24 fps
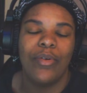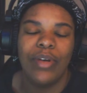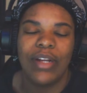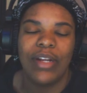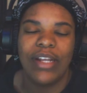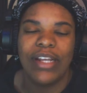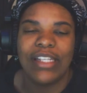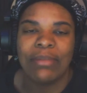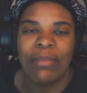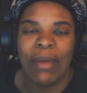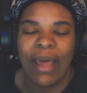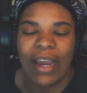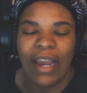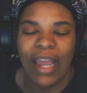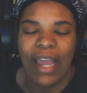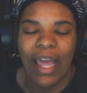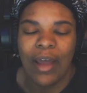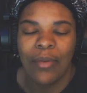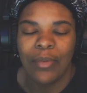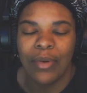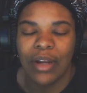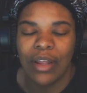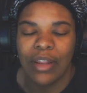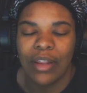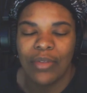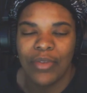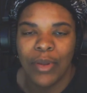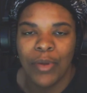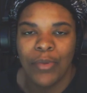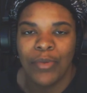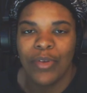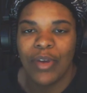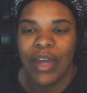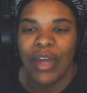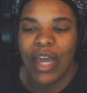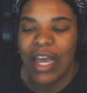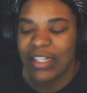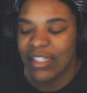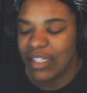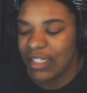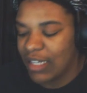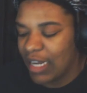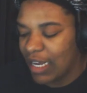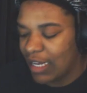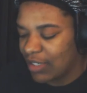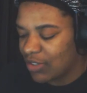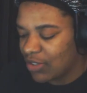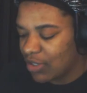who it is. Back at it with another video for you guys
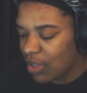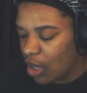today.